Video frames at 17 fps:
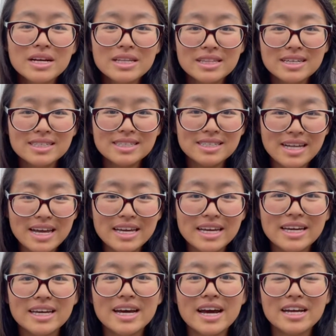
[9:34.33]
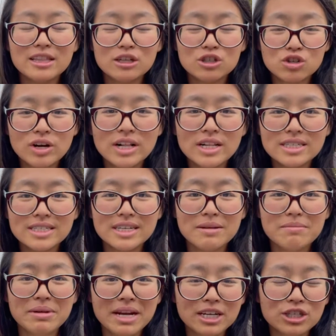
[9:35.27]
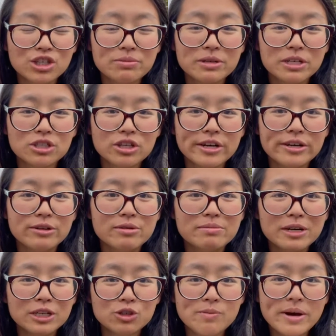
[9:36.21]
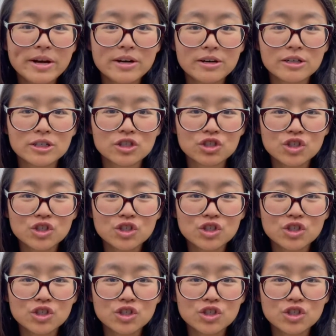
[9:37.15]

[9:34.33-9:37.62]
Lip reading: the staking and the trellising, but next year I'm going to try to do a much better